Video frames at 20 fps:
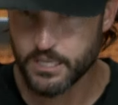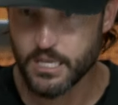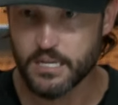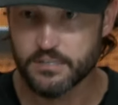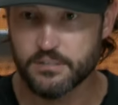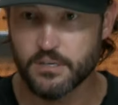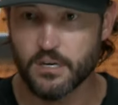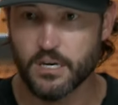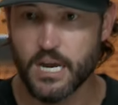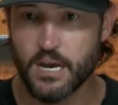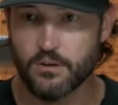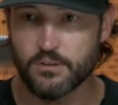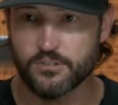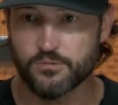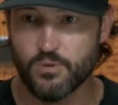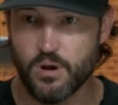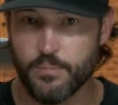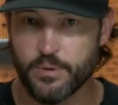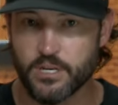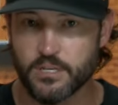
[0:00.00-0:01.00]
in that dugout
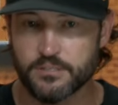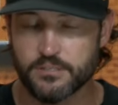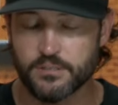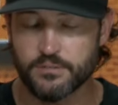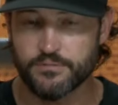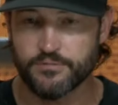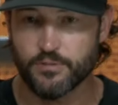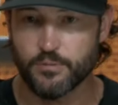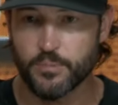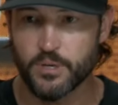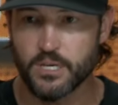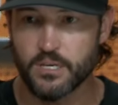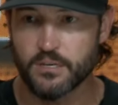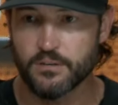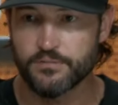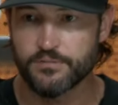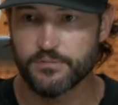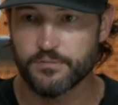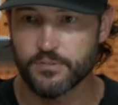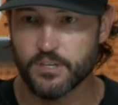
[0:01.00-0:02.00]
is reminiscent for me
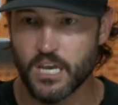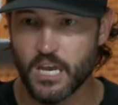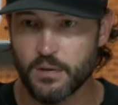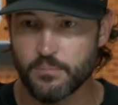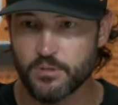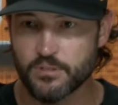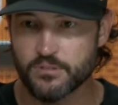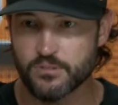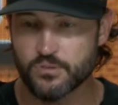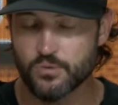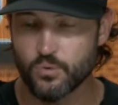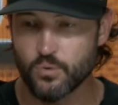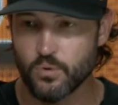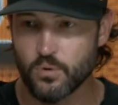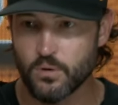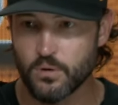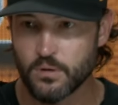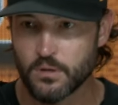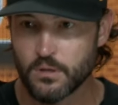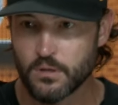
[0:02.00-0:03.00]
of Camden
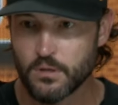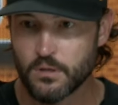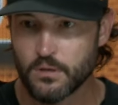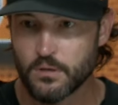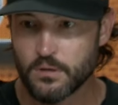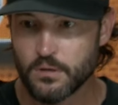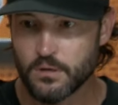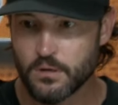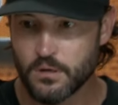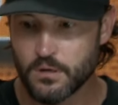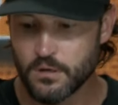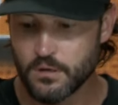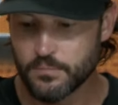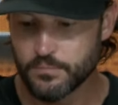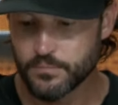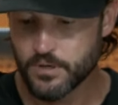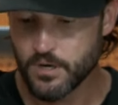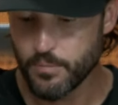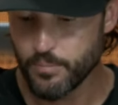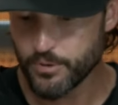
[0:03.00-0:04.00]
Sewell
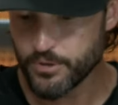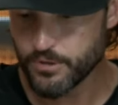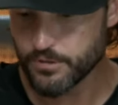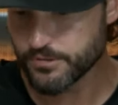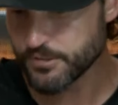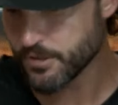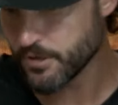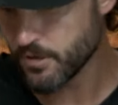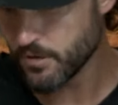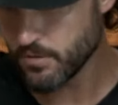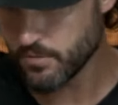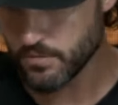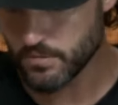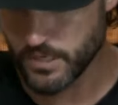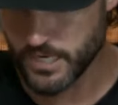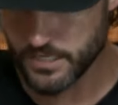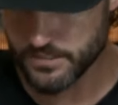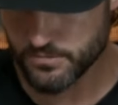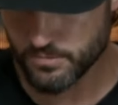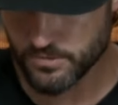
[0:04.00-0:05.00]
a couple years ago.
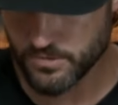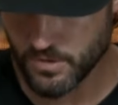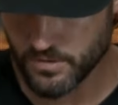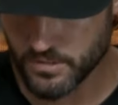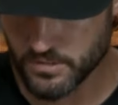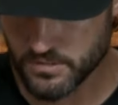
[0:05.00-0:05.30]
Ans was on